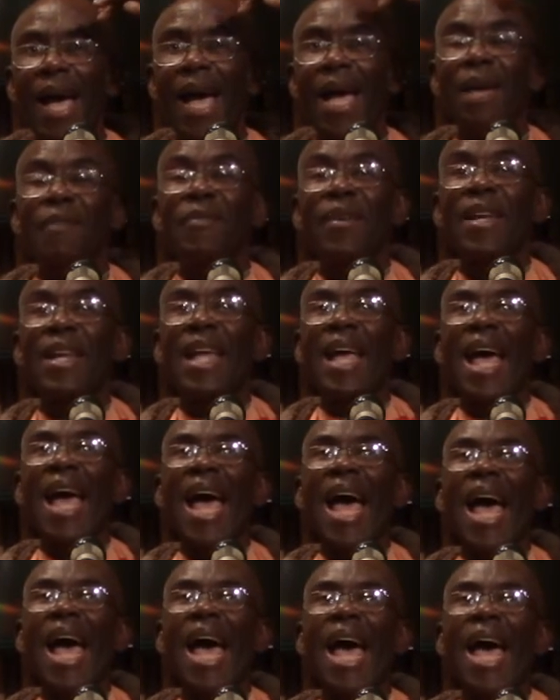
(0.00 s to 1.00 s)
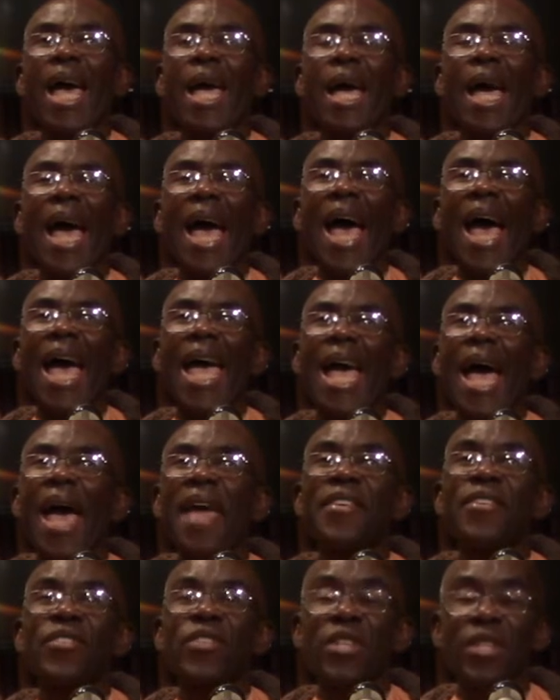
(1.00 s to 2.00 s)
very high
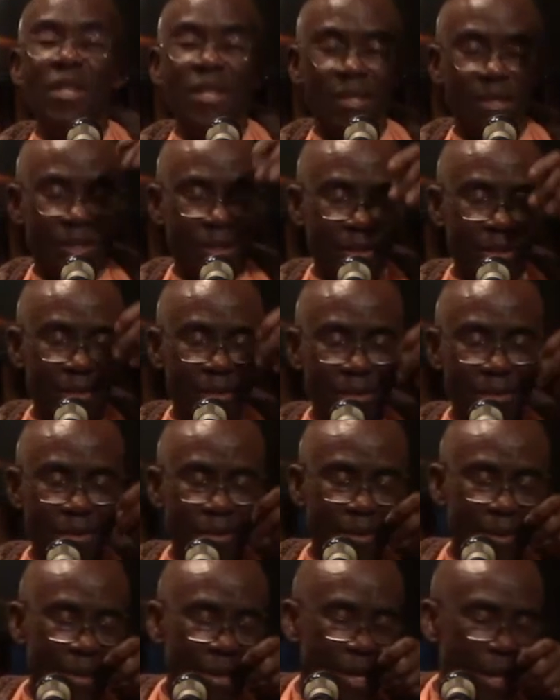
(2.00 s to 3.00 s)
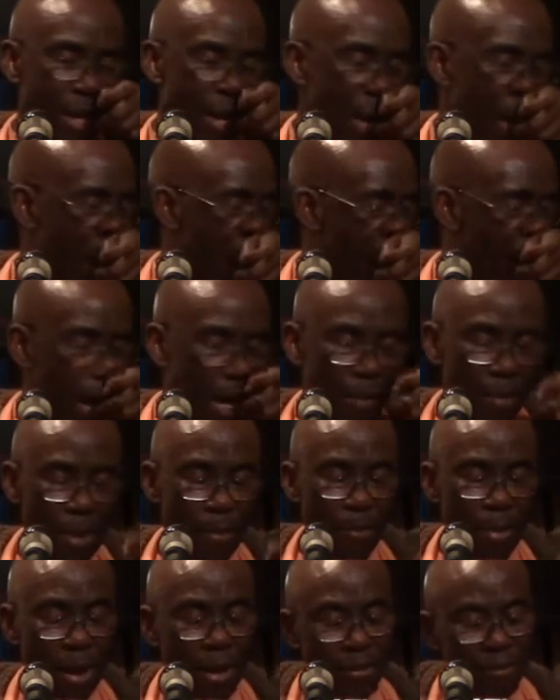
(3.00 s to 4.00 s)
ideas. I
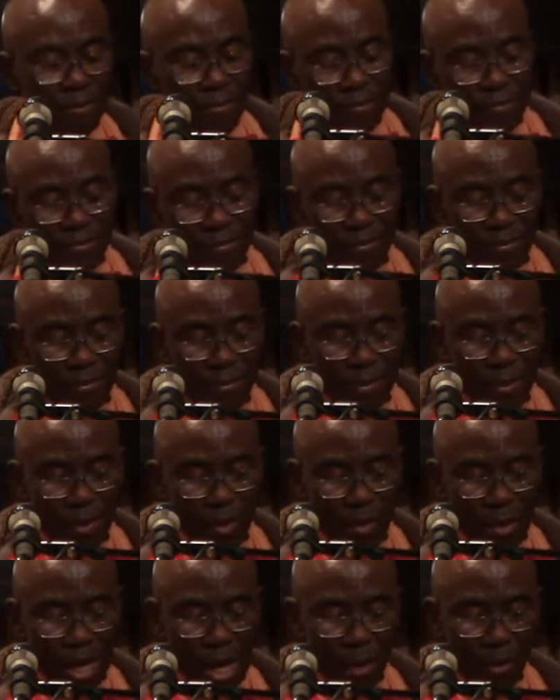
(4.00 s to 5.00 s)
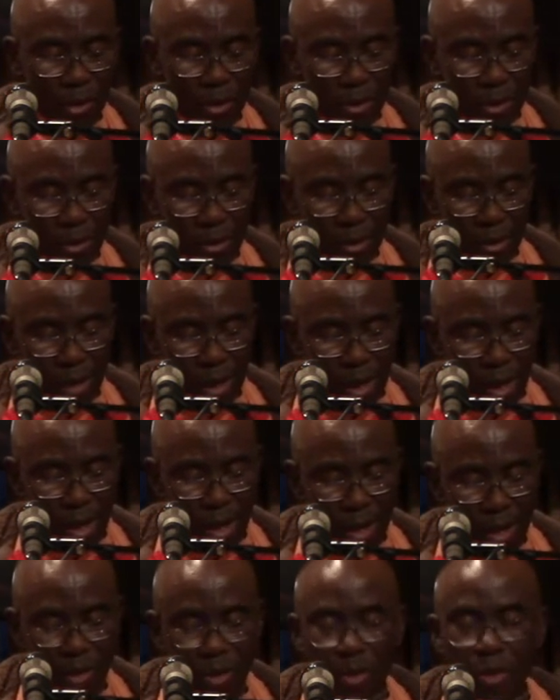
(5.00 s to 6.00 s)
remember when I was in
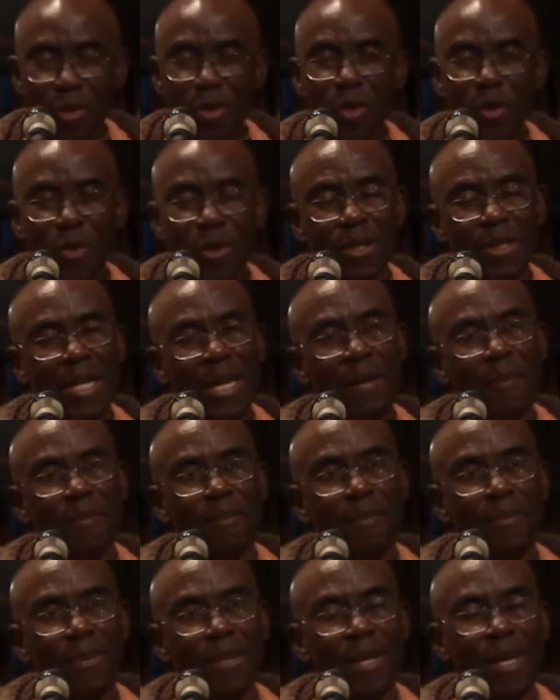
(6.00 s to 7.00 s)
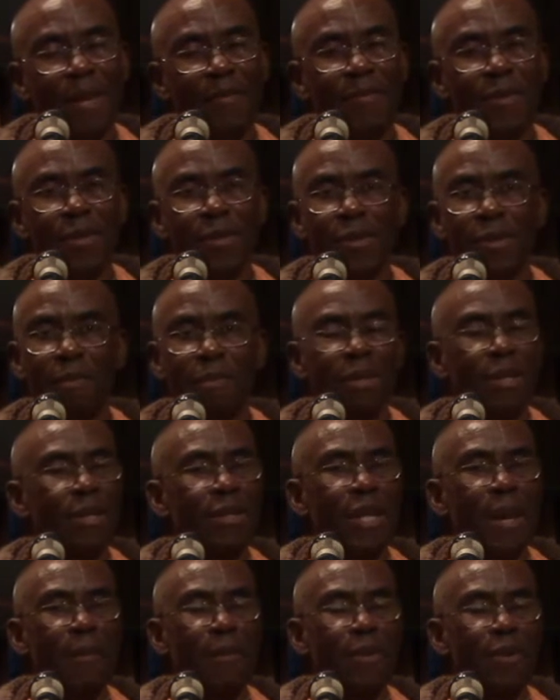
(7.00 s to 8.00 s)
Toronto one time, they have this big
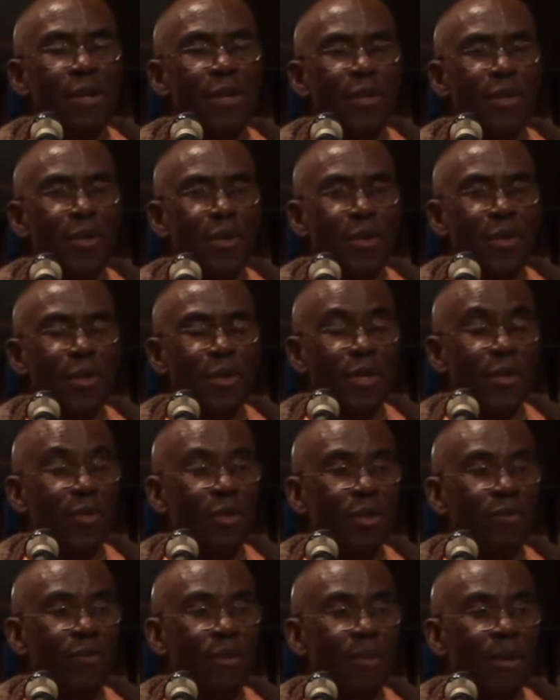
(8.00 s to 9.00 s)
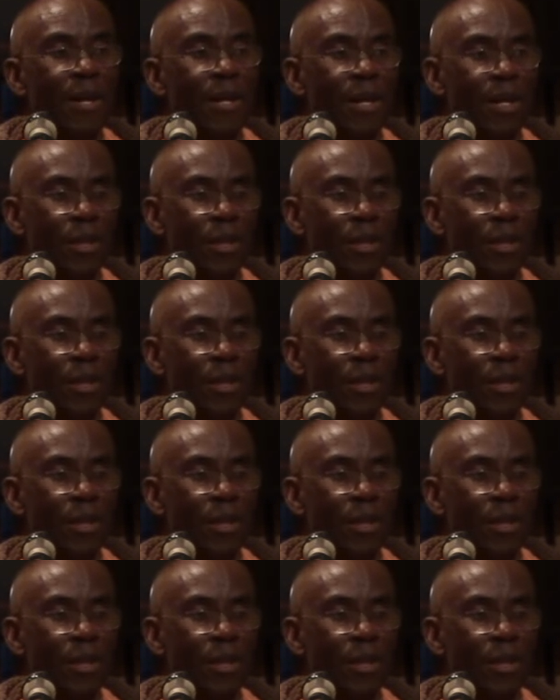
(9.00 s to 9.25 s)
temple in Toronto. It was formerly a